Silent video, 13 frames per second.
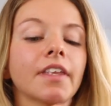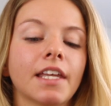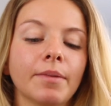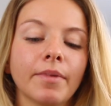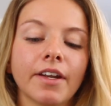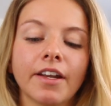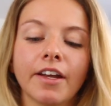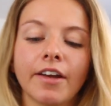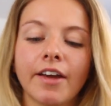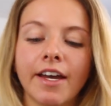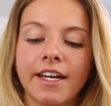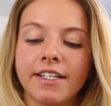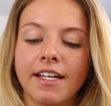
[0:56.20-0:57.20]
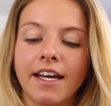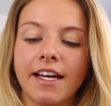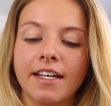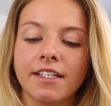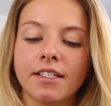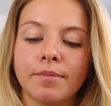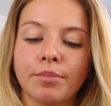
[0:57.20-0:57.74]
And then I'm gonna go ahead
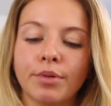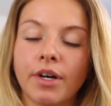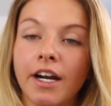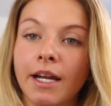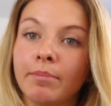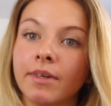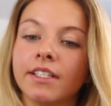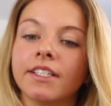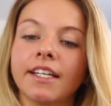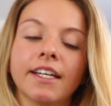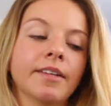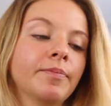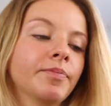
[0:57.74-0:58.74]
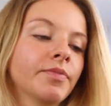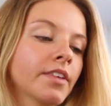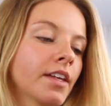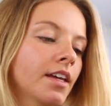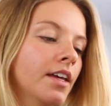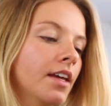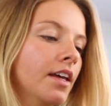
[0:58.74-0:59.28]
and prime my skin.
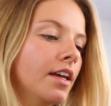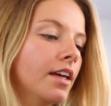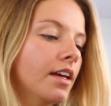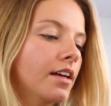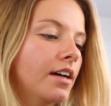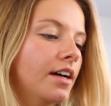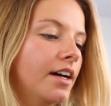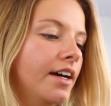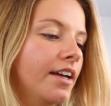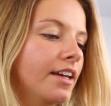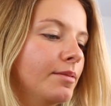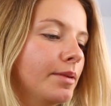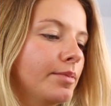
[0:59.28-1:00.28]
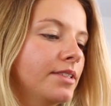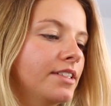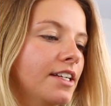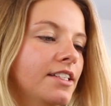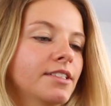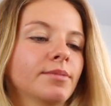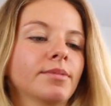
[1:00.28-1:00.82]
I am
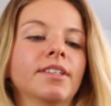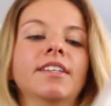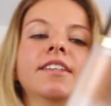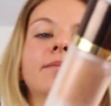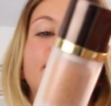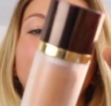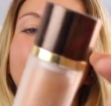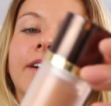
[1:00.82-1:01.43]
obsessed with my